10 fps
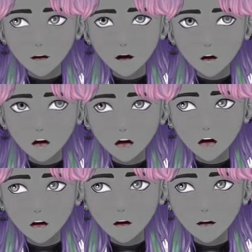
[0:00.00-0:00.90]
I need to
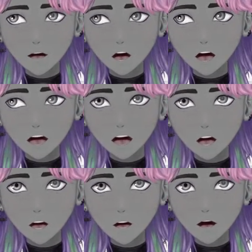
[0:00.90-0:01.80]
make a
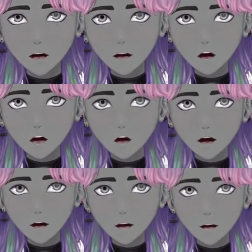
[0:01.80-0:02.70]
decision here.
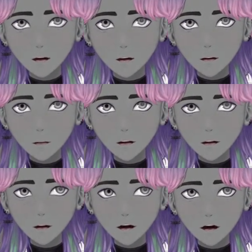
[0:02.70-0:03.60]
I want
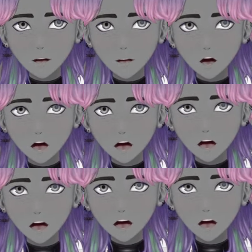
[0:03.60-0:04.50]
to add a
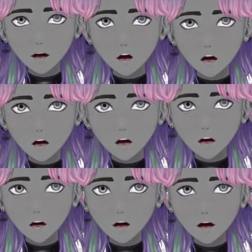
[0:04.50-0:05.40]
blur,
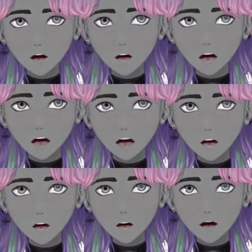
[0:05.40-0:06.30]
and it
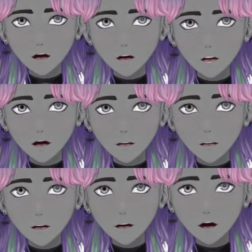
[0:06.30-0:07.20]
doesn't take it too
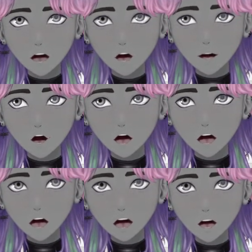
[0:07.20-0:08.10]
much away
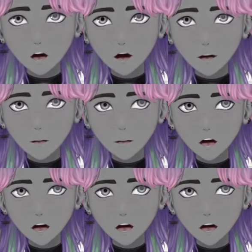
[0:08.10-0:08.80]
of the